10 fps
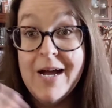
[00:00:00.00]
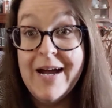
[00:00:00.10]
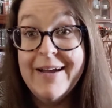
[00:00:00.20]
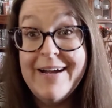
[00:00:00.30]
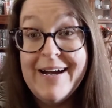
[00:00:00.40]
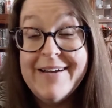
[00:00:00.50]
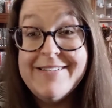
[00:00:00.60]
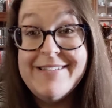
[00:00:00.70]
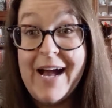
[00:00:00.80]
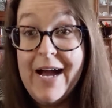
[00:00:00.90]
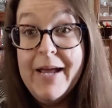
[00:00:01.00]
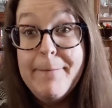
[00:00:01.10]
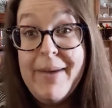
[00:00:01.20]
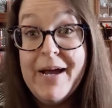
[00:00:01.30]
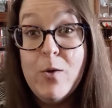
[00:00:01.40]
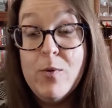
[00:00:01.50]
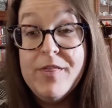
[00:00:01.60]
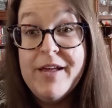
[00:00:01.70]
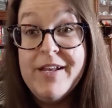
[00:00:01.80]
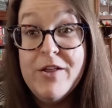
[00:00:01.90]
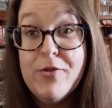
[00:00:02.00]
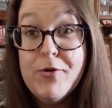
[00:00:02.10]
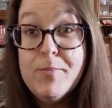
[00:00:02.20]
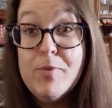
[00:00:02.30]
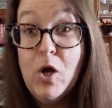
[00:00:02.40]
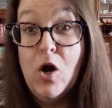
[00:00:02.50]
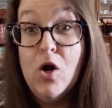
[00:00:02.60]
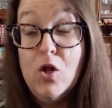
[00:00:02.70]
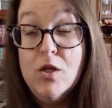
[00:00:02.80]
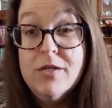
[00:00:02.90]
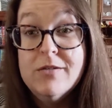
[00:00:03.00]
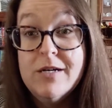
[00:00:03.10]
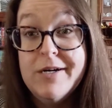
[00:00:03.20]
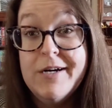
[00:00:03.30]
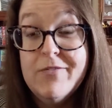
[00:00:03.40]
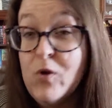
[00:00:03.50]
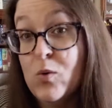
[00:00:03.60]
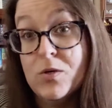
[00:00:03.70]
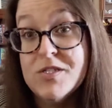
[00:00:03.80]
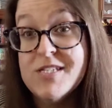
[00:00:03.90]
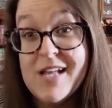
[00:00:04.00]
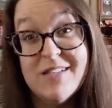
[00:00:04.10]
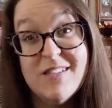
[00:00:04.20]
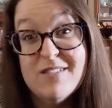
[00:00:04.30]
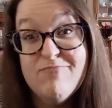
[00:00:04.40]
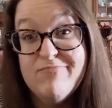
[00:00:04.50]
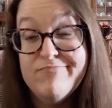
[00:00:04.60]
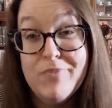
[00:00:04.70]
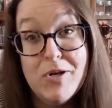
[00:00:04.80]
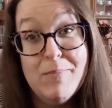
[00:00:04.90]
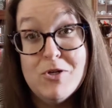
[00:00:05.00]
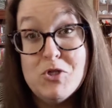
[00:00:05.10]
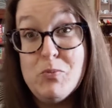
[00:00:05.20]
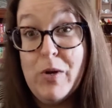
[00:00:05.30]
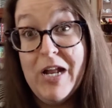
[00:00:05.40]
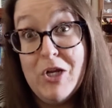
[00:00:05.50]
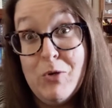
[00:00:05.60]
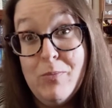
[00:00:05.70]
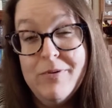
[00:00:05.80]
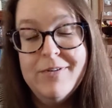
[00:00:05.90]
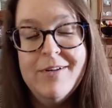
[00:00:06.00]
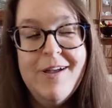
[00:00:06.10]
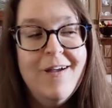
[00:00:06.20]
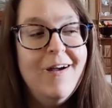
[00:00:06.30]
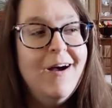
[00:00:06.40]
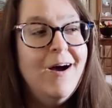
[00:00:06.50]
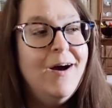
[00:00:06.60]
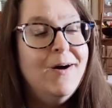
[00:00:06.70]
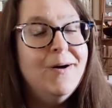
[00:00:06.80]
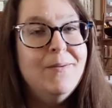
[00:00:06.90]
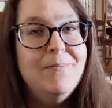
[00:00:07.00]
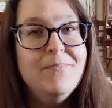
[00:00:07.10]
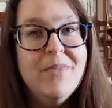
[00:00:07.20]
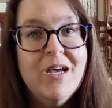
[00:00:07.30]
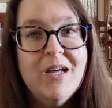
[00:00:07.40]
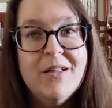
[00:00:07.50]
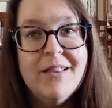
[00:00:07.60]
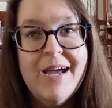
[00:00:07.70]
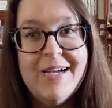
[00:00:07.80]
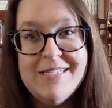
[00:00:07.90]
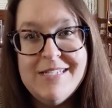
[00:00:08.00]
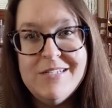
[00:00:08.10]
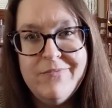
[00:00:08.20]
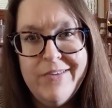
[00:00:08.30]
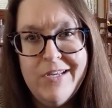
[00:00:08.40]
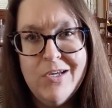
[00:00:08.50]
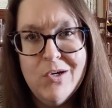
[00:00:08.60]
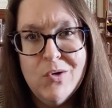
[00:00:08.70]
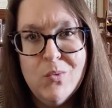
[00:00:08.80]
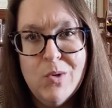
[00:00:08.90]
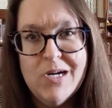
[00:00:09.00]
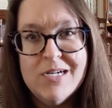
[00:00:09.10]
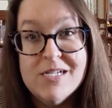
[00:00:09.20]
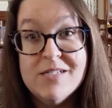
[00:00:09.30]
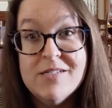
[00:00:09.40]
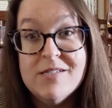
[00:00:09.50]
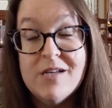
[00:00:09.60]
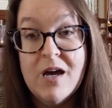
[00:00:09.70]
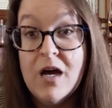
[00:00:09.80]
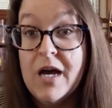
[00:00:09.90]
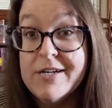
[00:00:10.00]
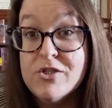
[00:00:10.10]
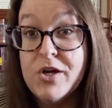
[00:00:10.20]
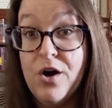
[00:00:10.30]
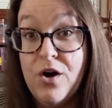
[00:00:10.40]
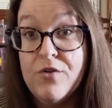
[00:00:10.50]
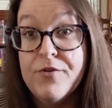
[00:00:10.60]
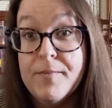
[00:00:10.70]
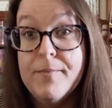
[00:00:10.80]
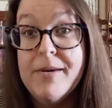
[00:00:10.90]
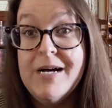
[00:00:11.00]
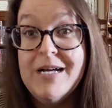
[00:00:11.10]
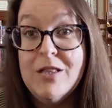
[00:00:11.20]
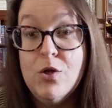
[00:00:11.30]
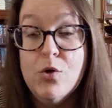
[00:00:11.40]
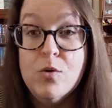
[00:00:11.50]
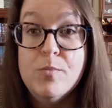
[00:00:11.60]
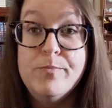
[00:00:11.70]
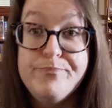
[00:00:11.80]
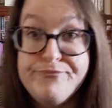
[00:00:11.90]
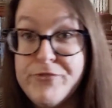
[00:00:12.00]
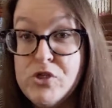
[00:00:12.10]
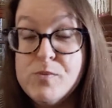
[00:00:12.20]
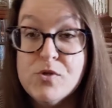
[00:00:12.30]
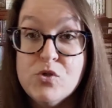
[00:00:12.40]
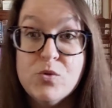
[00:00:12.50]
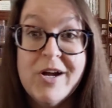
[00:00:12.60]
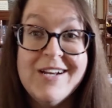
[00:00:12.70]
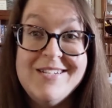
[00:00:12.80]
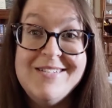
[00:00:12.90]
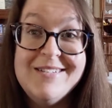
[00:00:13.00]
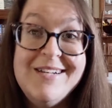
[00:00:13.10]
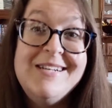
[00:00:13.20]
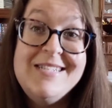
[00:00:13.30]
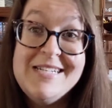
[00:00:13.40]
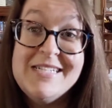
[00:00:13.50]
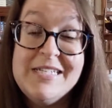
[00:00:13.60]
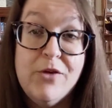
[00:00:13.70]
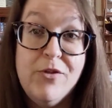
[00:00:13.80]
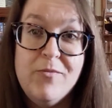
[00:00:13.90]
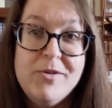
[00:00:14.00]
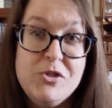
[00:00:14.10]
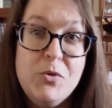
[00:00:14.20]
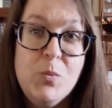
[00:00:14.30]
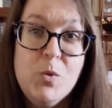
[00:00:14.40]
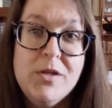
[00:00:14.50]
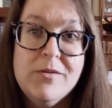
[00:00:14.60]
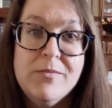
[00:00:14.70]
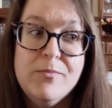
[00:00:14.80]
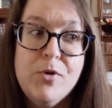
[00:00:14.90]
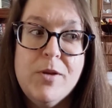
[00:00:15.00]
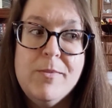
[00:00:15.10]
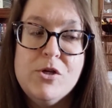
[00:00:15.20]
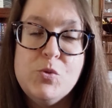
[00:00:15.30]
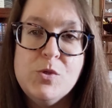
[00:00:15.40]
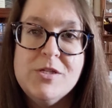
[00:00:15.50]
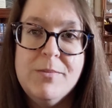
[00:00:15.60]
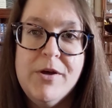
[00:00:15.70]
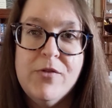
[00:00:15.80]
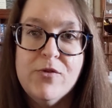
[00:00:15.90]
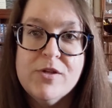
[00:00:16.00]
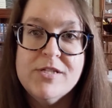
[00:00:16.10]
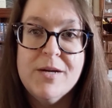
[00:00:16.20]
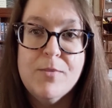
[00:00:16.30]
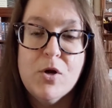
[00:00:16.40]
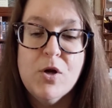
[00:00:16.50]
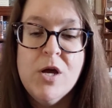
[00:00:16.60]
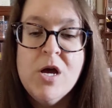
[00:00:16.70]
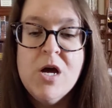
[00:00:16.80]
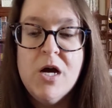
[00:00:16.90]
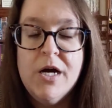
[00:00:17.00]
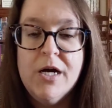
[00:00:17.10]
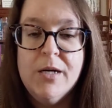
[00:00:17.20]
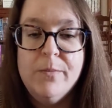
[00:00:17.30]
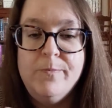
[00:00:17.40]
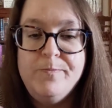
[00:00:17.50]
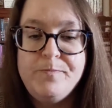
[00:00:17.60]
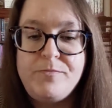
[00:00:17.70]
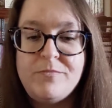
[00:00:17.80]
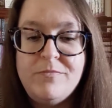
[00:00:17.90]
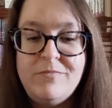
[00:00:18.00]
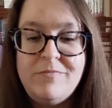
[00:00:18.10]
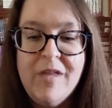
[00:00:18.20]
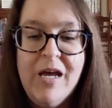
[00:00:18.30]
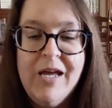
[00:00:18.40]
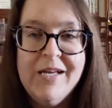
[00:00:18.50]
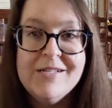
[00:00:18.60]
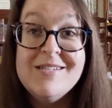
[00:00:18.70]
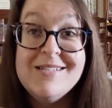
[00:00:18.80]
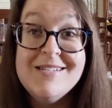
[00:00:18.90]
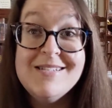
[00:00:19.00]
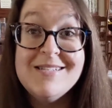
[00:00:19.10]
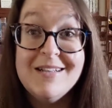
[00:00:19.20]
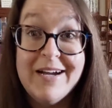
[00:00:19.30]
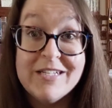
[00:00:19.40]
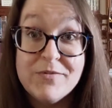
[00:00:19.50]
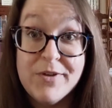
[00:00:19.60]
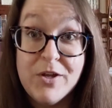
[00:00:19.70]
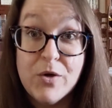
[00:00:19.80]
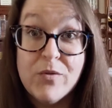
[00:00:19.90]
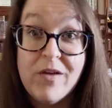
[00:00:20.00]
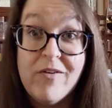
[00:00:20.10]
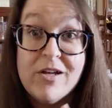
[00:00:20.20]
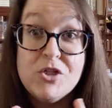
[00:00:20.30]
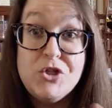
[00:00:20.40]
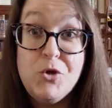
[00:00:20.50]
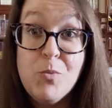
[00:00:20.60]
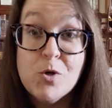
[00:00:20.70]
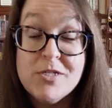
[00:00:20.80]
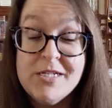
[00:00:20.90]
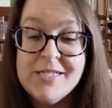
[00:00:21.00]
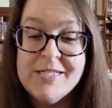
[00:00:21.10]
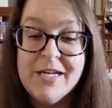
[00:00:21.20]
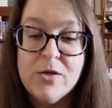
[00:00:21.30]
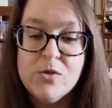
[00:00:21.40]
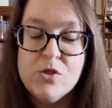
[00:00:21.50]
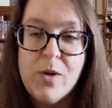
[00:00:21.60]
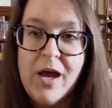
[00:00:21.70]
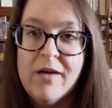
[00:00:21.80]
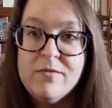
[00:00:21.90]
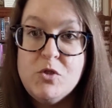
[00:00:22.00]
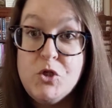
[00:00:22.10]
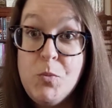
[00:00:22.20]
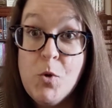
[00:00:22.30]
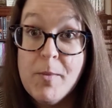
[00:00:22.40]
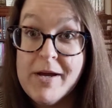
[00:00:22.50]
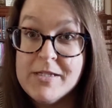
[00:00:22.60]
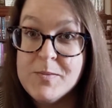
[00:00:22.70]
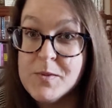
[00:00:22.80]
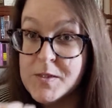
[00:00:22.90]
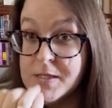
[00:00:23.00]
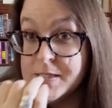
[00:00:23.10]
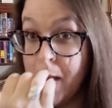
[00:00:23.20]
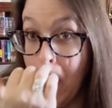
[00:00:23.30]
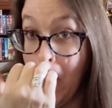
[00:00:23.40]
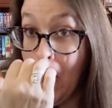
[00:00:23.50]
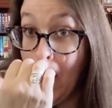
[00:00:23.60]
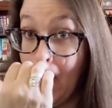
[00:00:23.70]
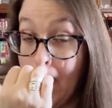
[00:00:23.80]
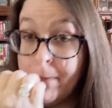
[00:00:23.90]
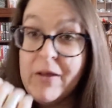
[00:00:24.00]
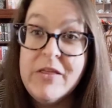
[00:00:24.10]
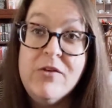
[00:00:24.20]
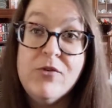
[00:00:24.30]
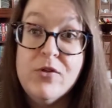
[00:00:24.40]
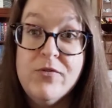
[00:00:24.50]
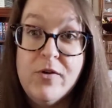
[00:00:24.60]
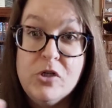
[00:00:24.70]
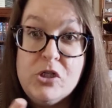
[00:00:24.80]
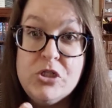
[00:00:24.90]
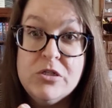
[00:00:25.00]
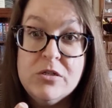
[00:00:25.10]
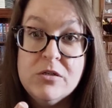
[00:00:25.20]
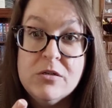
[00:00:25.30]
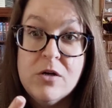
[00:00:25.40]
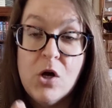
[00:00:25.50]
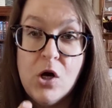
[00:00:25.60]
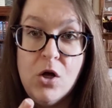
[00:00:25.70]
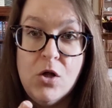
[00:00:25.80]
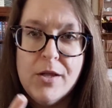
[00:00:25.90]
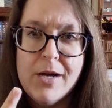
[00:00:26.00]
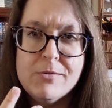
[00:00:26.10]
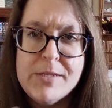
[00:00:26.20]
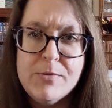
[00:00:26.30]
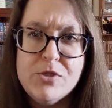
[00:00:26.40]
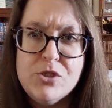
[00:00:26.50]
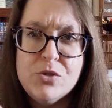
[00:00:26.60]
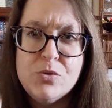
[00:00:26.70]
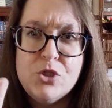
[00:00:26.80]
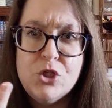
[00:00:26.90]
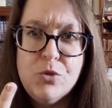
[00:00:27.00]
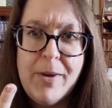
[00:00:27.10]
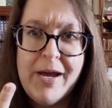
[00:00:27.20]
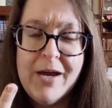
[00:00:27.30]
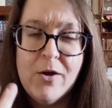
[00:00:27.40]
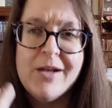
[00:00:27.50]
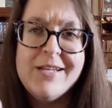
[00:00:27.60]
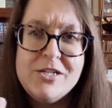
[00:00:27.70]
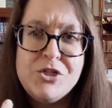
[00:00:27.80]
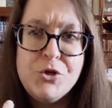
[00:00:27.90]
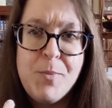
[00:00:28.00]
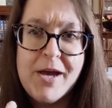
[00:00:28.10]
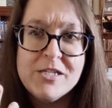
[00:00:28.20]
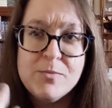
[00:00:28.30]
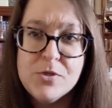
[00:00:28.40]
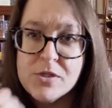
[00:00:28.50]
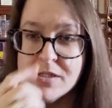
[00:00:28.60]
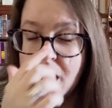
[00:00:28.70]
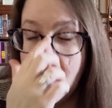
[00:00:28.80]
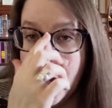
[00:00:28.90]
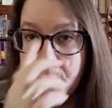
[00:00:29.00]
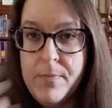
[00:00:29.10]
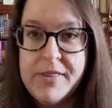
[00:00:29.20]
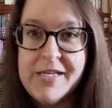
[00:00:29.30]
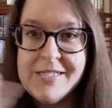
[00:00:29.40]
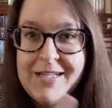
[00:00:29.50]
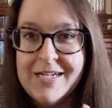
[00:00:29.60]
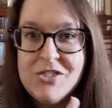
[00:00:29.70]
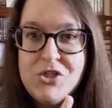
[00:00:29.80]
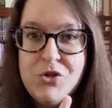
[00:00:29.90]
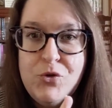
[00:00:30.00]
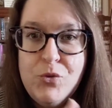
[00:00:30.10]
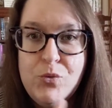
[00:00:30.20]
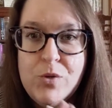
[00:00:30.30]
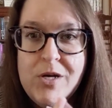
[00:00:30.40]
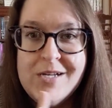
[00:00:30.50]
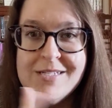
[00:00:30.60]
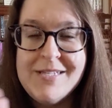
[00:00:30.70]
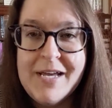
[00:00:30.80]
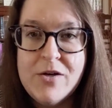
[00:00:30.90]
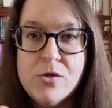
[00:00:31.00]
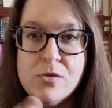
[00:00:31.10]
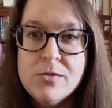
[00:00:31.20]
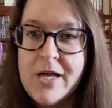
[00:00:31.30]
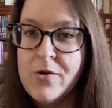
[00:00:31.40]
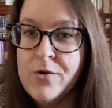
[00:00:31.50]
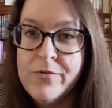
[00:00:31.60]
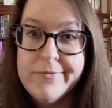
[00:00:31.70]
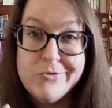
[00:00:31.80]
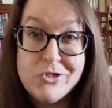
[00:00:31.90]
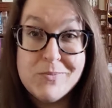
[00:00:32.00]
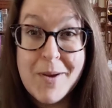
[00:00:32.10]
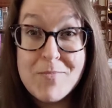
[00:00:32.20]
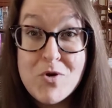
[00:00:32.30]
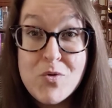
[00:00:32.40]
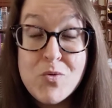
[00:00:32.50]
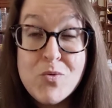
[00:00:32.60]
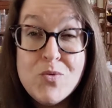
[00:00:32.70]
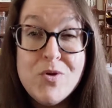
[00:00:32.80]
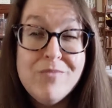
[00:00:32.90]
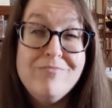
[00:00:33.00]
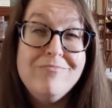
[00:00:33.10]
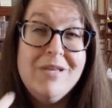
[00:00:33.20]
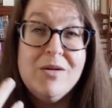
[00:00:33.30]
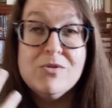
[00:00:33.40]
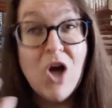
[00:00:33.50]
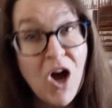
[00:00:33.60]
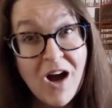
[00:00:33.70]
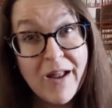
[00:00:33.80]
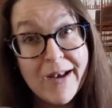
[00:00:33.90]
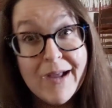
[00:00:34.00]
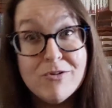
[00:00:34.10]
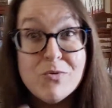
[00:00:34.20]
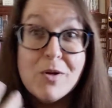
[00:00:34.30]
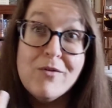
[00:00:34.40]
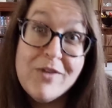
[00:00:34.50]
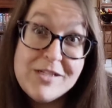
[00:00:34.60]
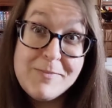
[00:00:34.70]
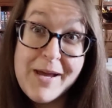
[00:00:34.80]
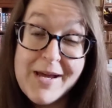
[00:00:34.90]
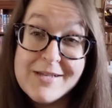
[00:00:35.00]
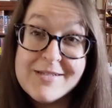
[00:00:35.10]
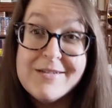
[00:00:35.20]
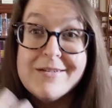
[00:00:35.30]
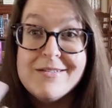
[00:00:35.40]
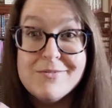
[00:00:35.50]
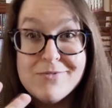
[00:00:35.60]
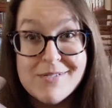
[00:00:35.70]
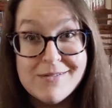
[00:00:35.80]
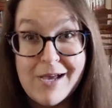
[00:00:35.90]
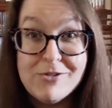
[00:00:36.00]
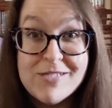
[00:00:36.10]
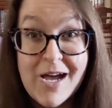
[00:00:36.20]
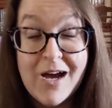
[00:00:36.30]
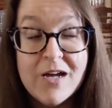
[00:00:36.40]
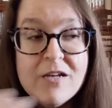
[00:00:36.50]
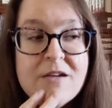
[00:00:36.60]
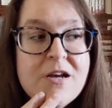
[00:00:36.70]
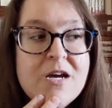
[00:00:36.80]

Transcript: Hi guys, I'm back with another book haul. Of course, that's pretty much what I do. um, Last video was actually a haul from a local used bookstore. Had a tent sale. They've been doing one pretty much once a month for the summer. And since the last video, they've had two more tent sales, so I have two more bags of books. I think for the first haul, I was able to do I did two bags of books. But these last two sales, I don't know if it was just my mood, that it was hot and I was wearing a face mask because it was outside,